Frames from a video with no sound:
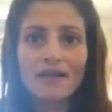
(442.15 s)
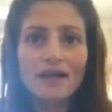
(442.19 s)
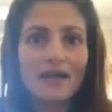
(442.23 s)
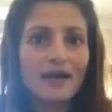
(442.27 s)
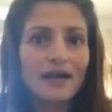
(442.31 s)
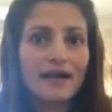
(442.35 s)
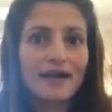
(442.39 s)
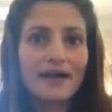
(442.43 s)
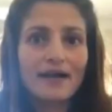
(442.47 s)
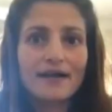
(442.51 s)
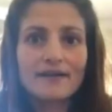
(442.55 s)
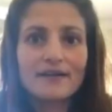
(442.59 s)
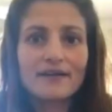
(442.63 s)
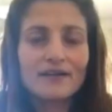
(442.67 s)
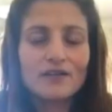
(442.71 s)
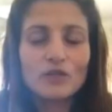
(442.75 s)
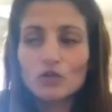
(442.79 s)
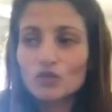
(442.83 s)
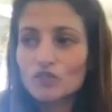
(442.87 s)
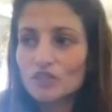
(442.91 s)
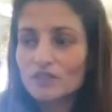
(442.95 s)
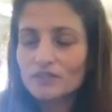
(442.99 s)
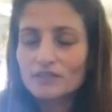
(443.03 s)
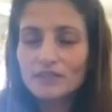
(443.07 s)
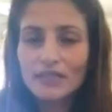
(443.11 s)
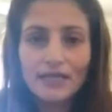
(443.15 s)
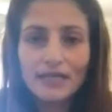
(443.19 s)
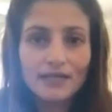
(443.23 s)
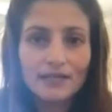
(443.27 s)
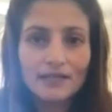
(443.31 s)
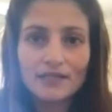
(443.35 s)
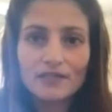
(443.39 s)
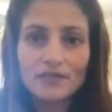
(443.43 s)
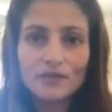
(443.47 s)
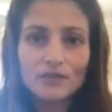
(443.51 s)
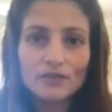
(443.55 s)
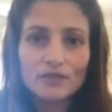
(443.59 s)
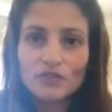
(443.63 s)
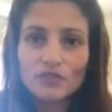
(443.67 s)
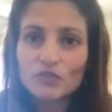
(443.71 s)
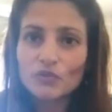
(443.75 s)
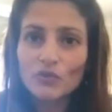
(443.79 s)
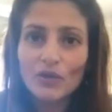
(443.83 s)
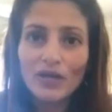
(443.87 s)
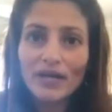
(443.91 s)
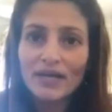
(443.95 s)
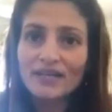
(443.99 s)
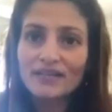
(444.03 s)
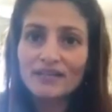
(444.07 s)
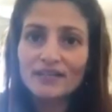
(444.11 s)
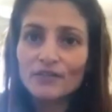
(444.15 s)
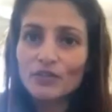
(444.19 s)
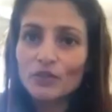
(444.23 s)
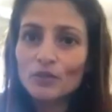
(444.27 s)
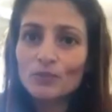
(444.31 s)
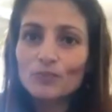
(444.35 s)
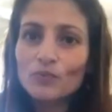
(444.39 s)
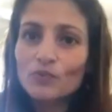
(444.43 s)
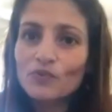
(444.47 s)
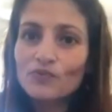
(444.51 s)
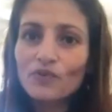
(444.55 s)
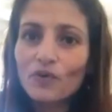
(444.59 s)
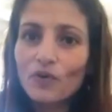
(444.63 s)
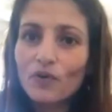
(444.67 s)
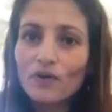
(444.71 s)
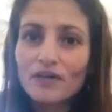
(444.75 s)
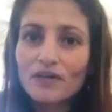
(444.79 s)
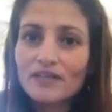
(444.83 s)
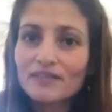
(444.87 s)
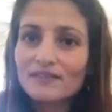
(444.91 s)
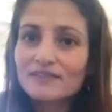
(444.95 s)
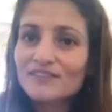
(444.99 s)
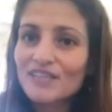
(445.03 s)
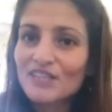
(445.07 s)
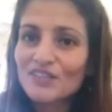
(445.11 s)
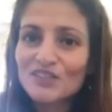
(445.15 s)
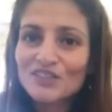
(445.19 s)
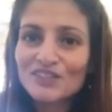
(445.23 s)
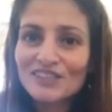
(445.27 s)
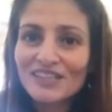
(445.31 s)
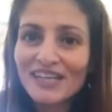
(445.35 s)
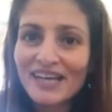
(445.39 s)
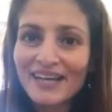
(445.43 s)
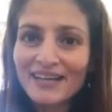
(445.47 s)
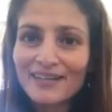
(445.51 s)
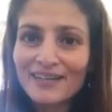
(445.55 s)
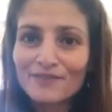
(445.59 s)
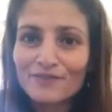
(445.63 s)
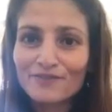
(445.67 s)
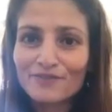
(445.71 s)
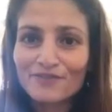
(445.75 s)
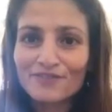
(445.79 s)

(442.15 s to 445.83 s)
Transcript: And you just take it in your stride and you move on, and such is life.